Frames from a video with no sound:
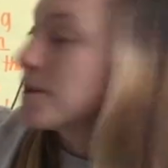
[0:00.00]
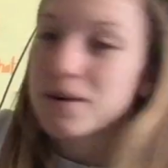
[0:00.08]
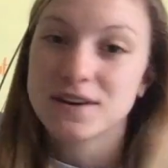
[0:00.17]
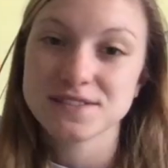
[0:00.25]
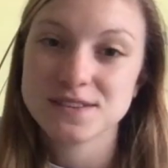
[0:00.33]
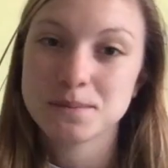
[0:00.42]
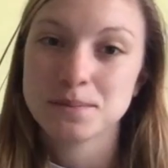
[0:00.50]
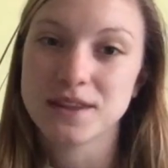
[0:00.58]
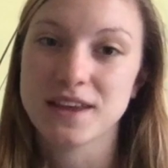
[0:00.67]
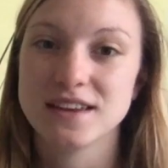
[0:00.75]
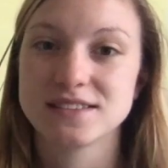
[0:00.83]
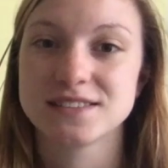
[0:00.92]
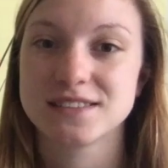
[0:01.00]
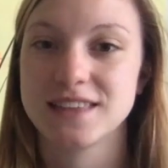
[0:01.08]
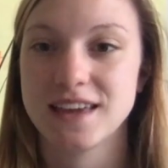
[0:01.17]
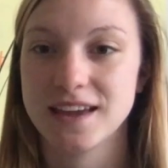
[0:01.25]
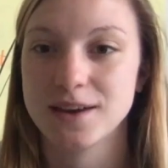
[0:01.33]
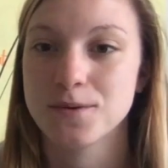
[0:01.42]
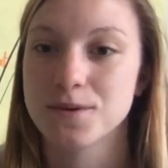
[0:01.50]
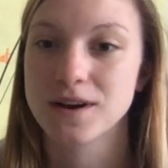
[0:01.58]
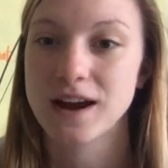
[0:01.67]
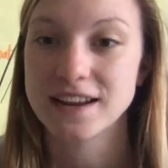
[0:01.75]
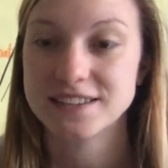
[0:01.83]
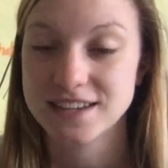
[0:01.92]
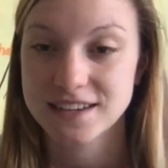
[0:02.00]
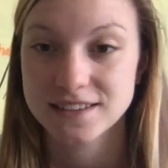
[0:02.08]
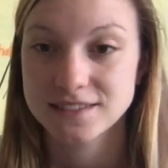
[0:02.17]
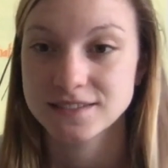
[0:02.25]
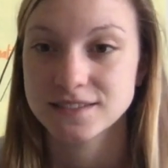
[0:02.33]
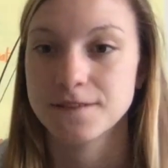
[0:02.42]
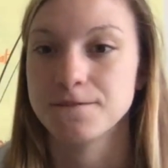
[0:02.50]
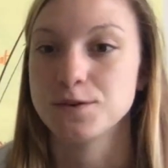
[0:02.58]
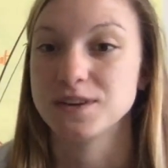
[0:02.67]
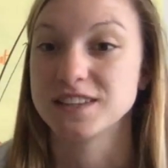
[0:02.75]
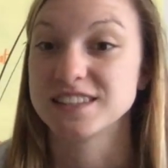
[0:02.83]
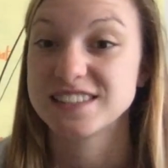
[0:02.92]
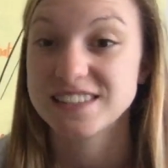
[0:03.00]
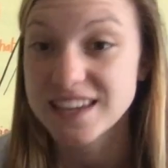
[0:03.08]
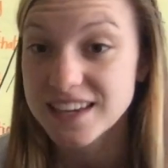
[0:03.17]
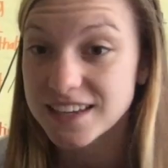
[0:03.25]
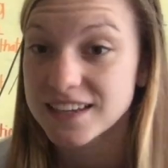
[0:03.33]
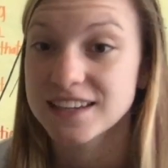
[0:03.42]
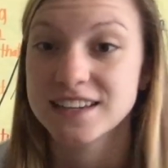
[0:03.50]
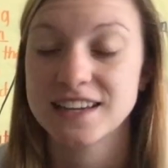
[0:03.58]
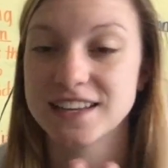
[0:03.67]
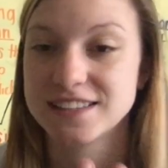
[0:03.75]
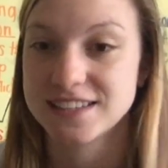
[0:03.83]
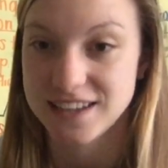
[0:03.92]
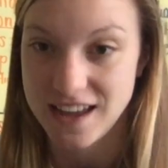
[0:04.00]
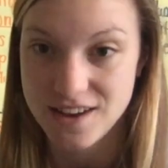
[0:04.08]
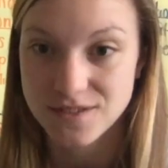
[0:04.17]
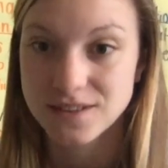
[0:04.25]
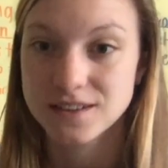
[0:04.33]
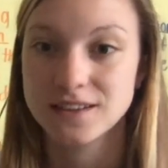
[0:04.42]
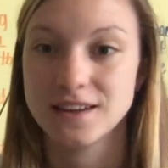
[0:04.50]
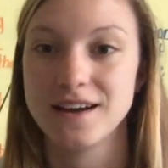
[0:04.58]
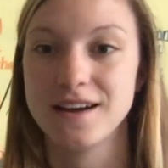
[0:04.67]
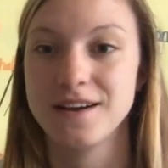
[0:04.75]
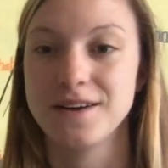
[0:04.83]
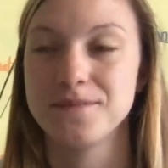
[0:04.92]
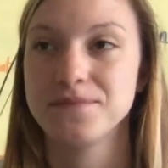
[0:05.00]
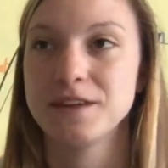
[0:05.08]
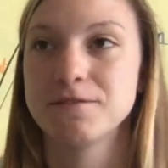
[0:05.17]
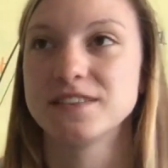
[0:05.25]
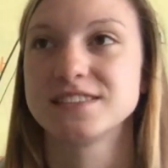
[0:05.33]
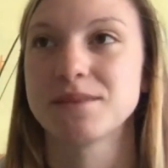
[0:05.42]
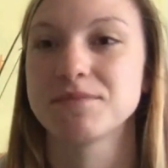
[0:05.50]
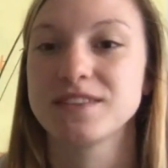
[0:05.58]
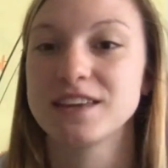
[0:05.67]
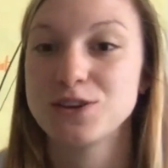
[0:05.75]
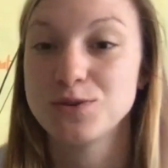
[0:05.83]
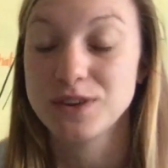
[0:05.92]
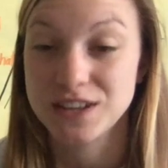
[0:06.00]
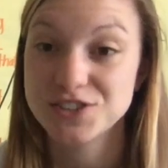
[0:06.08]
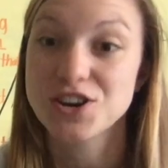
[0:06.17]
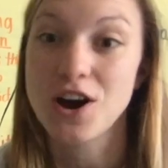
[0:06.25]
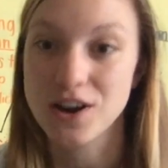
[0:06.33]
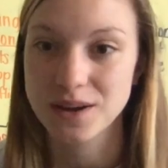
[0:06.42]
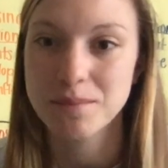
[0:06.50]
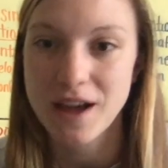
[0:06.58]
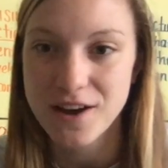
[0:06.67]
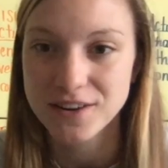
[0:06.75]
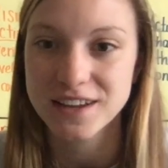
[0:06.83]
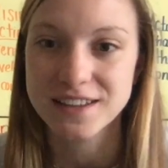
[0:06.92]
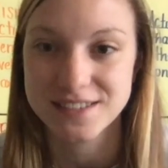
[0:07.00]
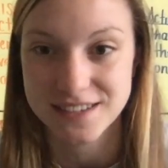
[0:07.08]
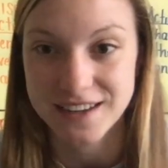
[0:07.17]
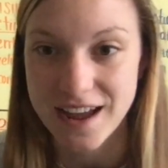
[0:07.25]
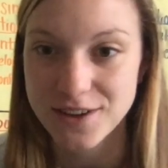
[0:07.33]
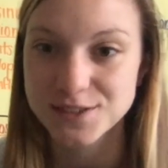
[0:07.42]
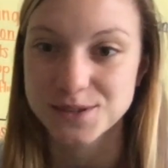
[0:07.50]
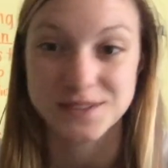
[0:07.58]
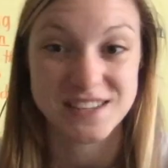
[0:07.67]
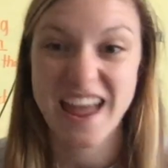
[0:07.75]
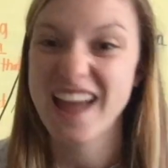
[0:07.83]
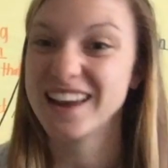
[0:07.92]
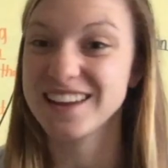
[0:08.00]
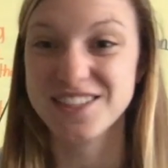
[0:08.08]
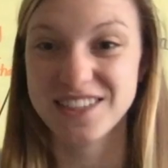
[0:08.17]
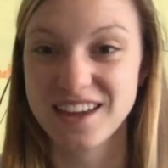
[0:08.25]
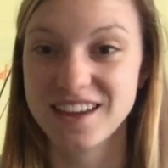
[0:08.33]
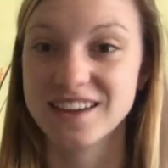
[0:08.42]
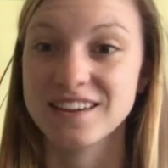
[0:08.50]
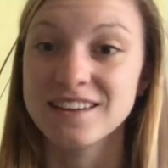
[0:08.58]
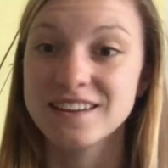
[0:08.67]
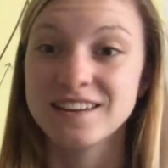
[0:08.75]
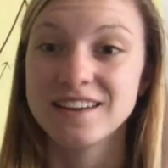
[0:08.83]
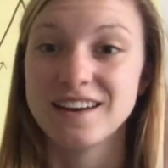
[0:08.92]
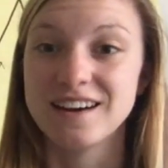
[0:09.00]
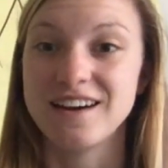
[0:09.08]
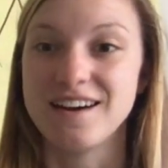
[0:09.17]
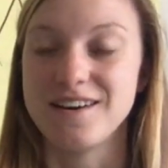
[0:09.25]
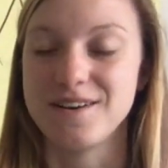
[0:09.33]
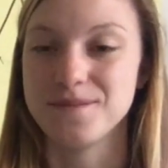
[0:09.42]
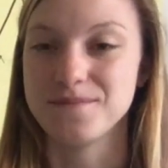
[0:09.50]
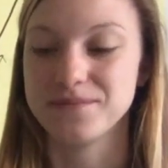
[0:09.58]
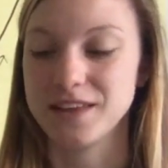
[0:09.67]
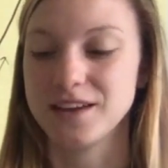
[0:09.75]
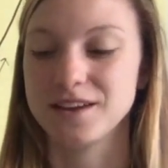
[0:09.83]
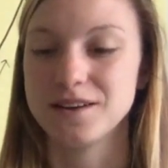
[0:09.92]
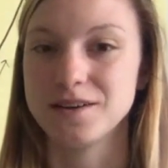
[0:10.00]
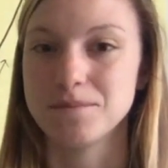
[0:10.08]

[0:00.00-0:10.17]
person, place, thing, or idea. If you can see it, it's a noun. If it's something that you can talk about, it's a noun. So it's anything, like a